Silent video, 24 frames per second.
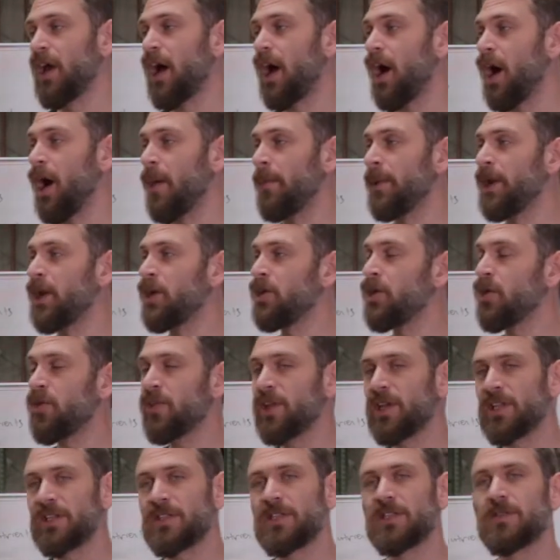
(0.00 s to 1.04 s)
And I know
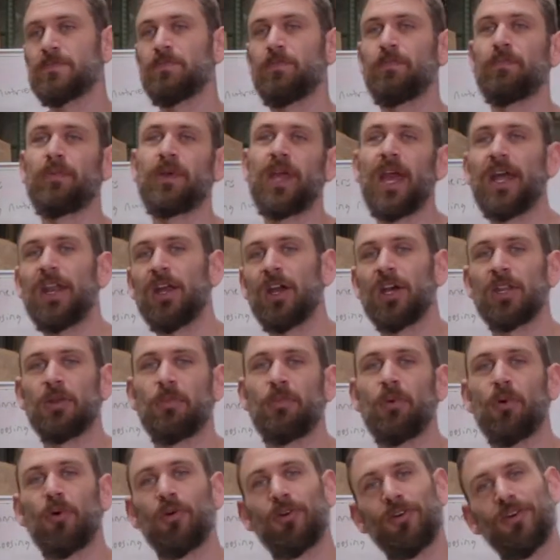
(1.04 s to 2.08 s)
that this is getting on the
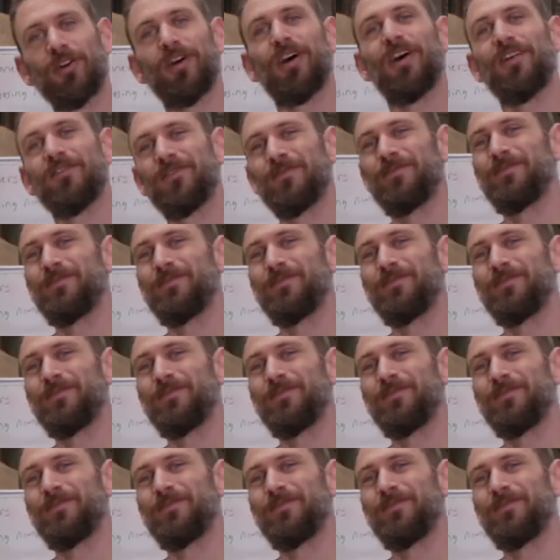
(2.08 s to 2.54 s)
border of